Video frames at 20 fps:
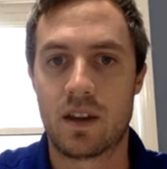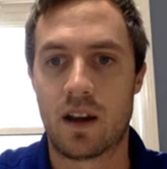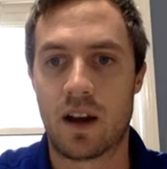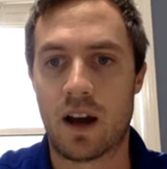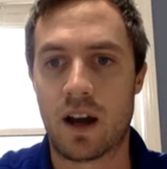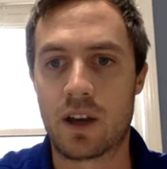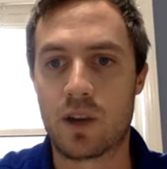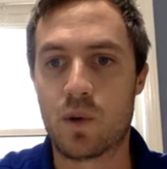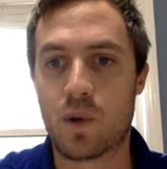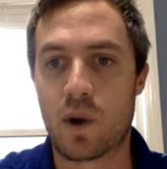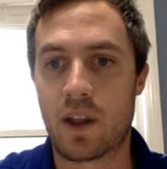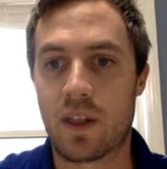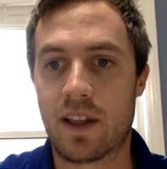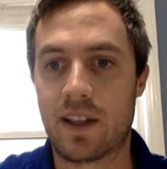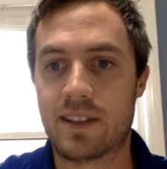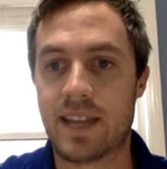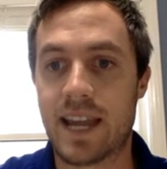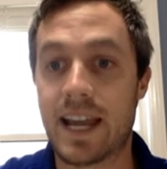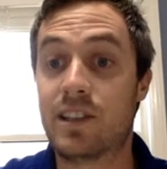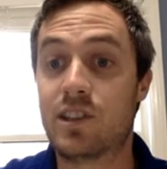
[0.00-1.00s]
You want to
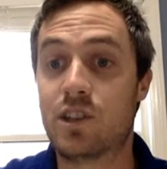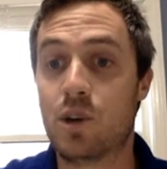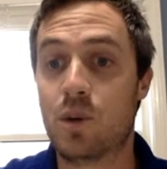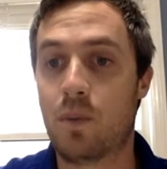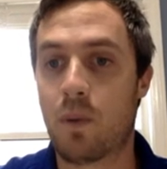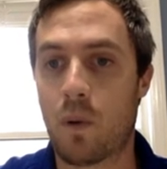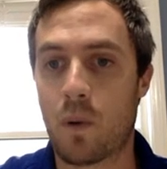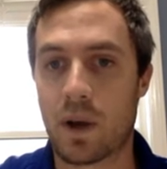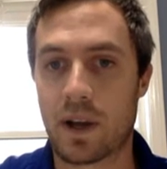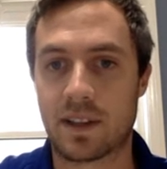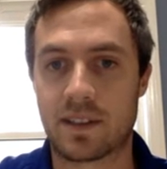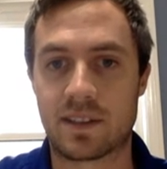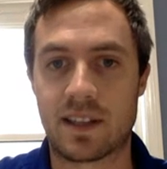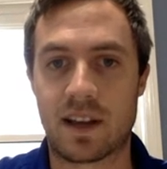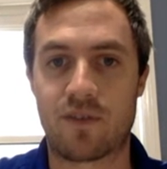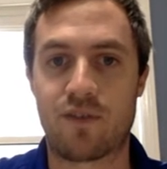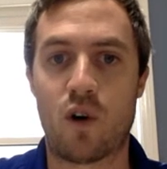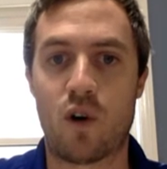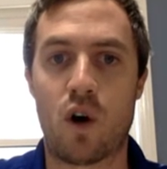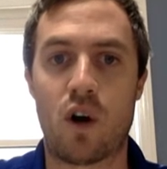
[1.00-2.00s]
then take 2 points
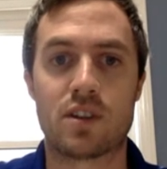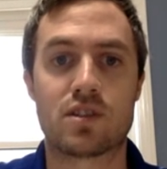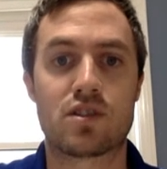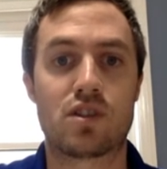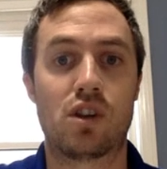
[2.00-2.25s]
that fall as